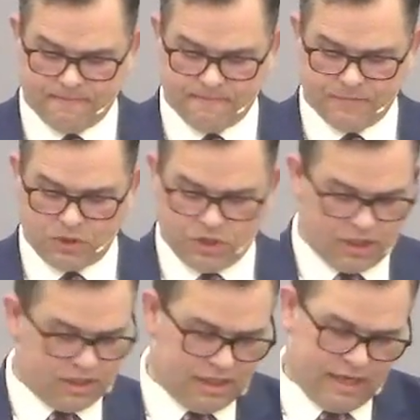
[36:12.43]
So,
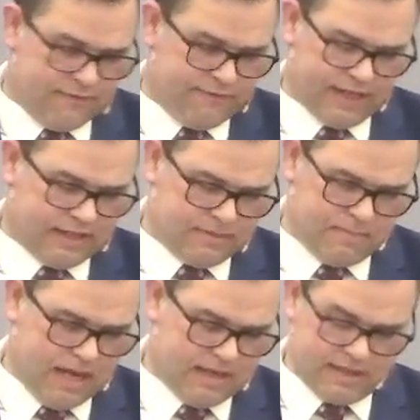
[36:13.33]
Jesus, in effect, this
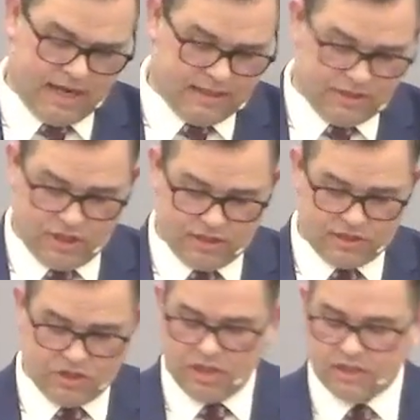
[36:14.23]
man is saying to Jesus,
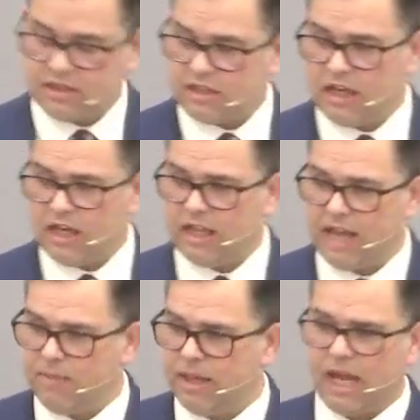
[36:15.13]
Jesus, uh,
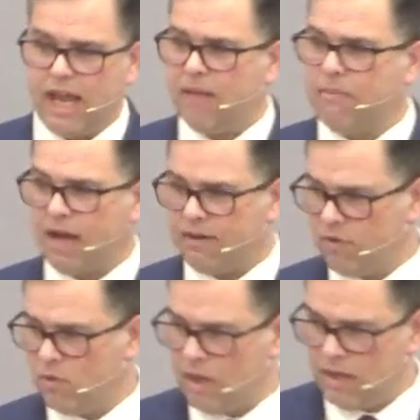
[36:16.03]
allow me to hang back for
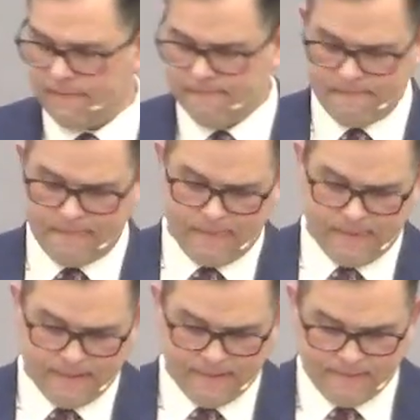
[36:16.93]
a while.
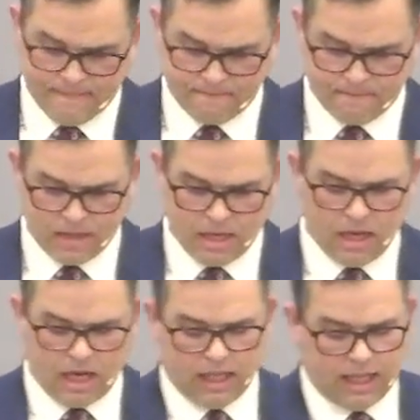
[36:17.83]

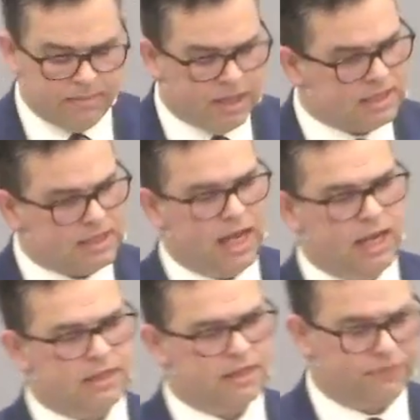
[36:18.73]
Uh, let me
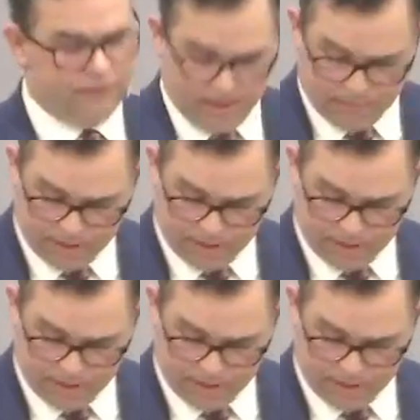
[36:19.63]
attend to the family